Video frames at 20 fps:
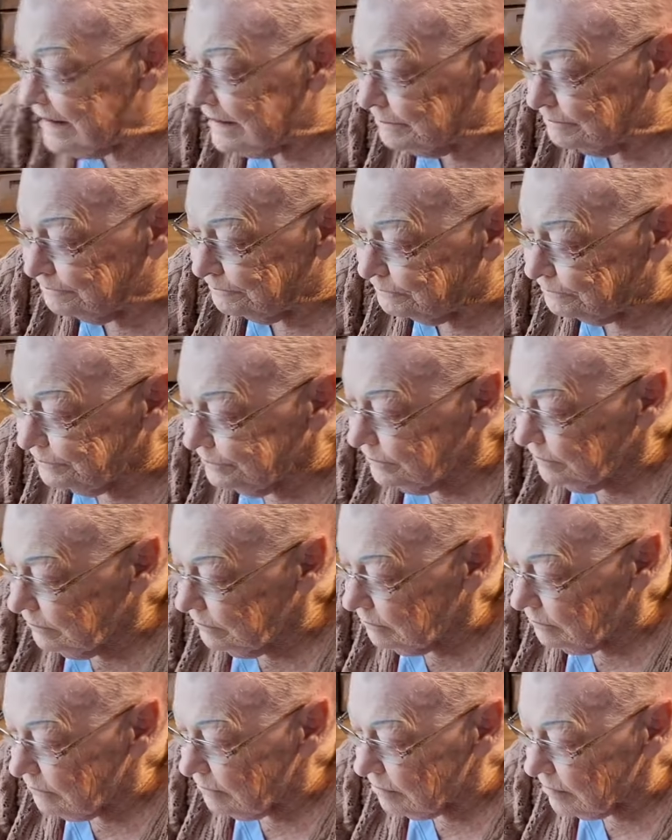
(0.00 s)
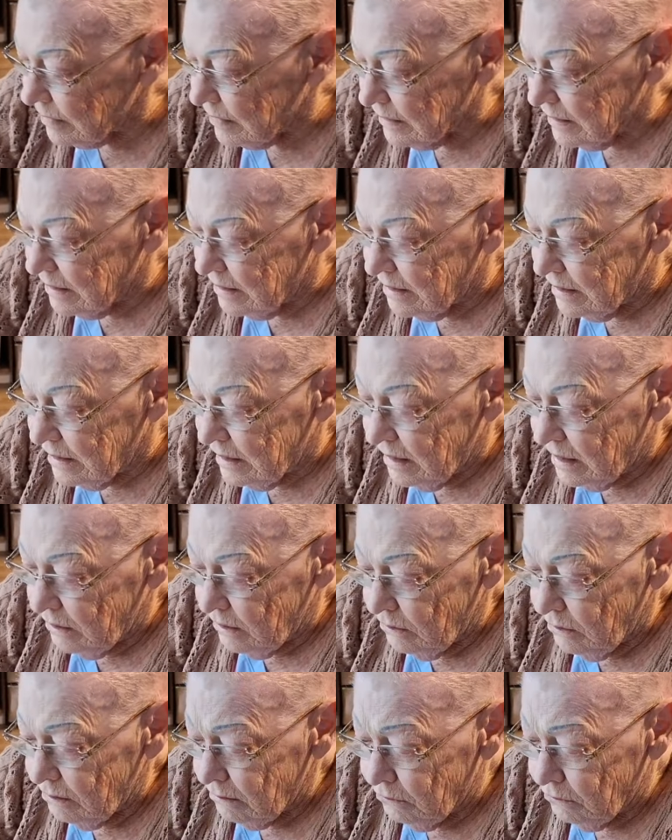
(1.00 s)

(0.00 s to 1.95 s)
Did you sleep like a princess?